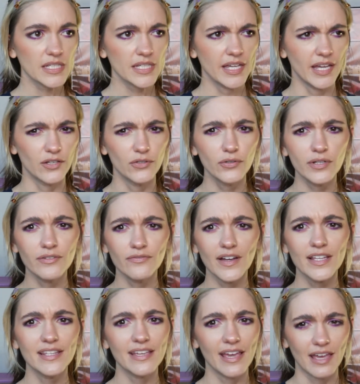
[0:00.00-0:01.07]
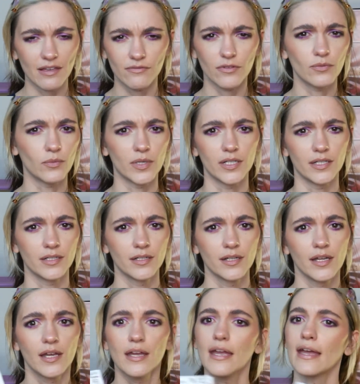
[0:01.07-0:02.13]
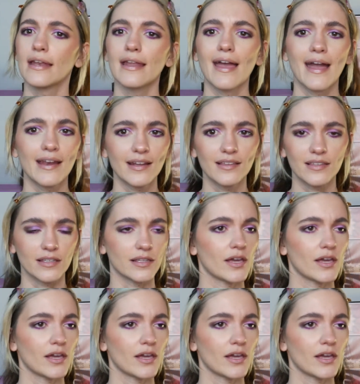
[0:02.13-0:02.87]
And you can find the Eva 1 in anything.